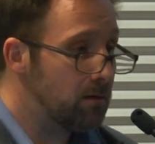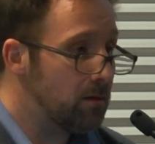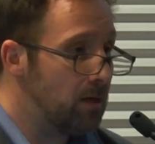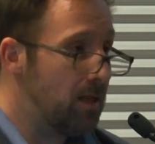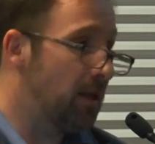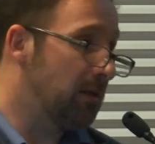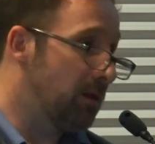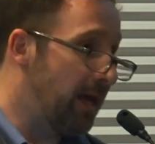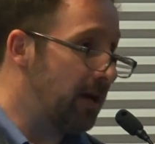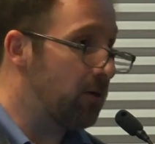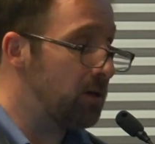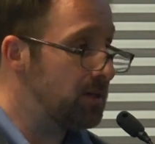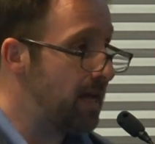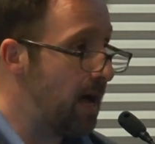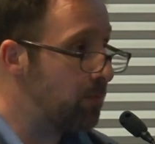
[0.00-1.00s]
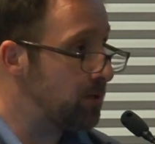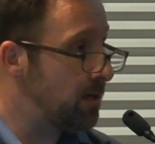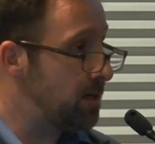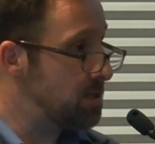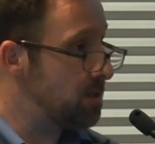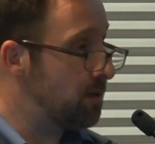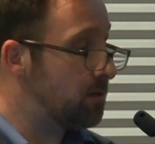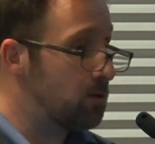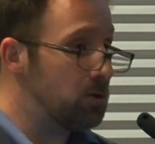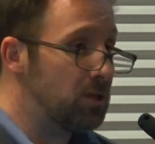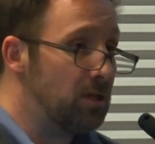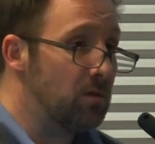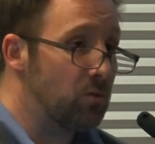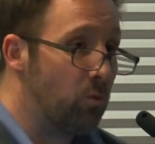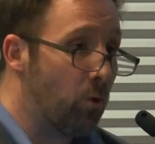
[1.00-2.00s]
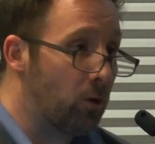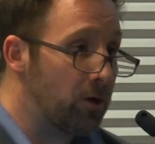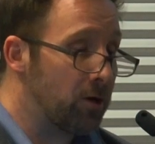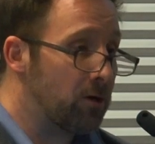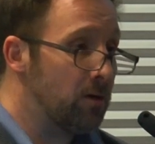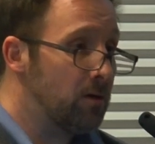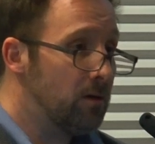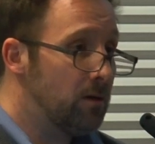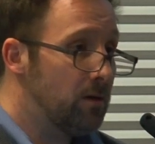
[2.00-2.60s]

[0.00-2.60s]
and then later adapted as The 13th Warrior,